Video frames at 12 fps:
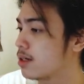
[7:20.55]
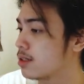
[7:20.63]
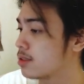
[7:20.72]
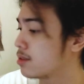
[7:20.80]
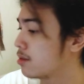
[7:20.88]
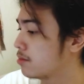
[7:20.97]

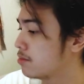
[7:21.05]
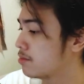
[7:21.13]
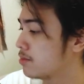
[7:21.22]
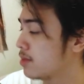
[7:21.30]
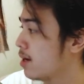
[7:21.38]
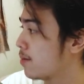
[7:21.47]
So
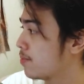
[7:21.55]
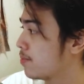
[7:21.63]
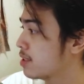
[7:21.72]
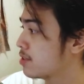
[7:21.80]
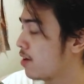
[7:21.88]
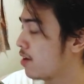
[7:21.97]
yeah, this
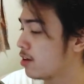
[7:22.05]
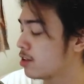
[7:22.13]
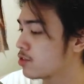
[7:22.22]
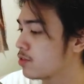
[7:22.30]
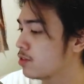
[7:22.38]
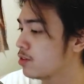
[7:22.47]
is very
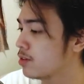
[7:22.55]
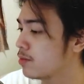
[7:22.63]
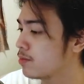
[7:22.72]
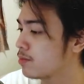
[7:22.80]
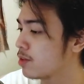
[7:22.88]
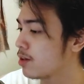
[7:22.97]
useful.
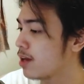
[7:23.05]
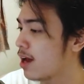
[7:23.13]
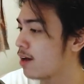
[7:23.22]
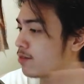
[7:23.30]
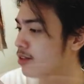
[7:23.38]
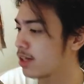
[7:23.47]
You don't have
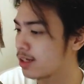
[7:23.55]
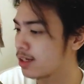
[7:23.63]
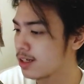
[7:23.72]
to like